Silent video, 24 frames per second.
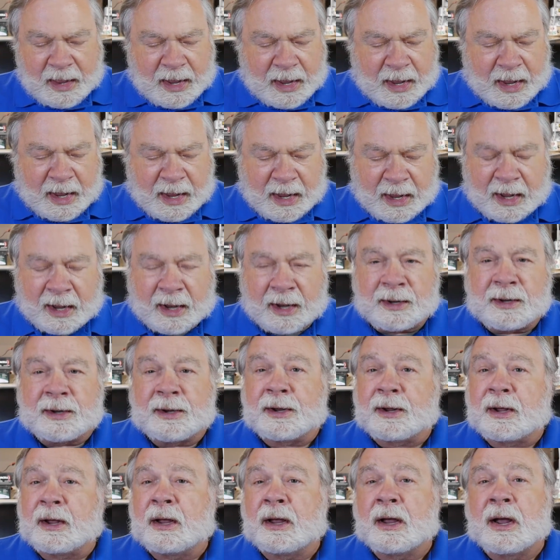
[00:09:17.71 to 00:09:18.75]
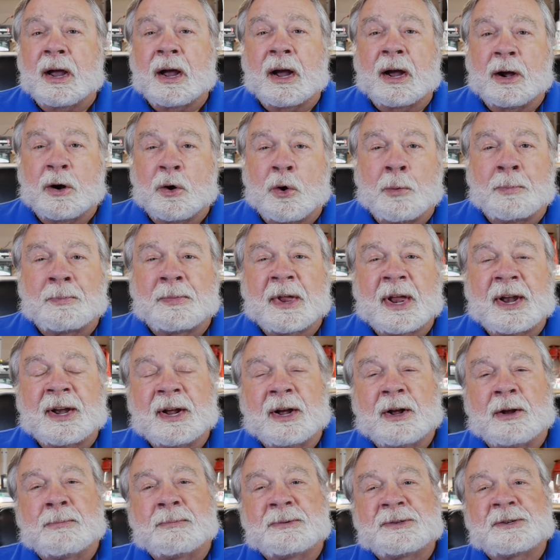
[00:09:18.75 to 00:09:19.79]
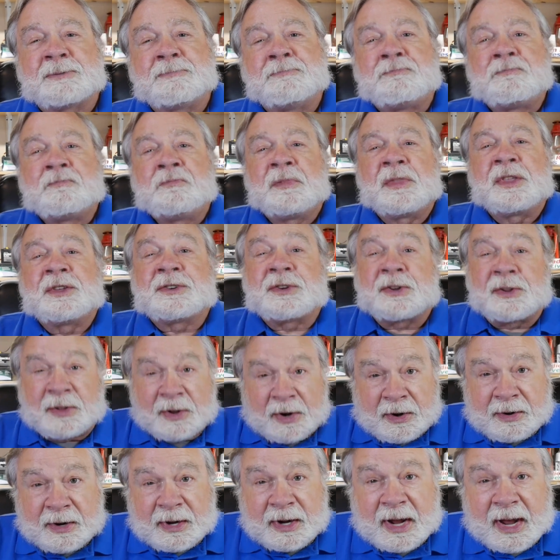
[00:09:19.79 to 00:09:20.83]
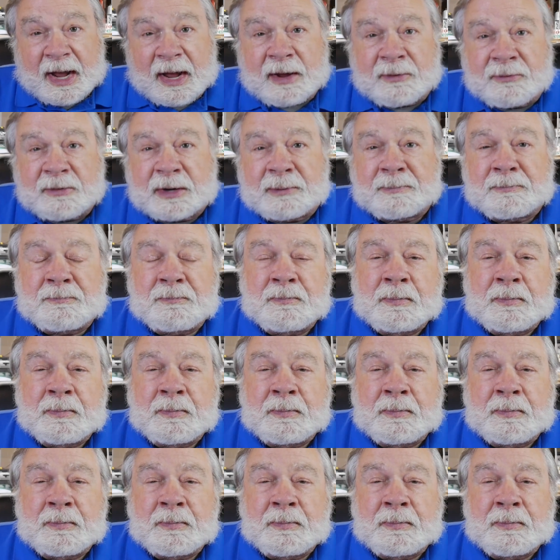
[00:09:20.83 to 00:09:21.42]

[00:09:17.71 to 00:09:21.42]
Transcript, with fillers: and uh, I hope that helps. So there you have it.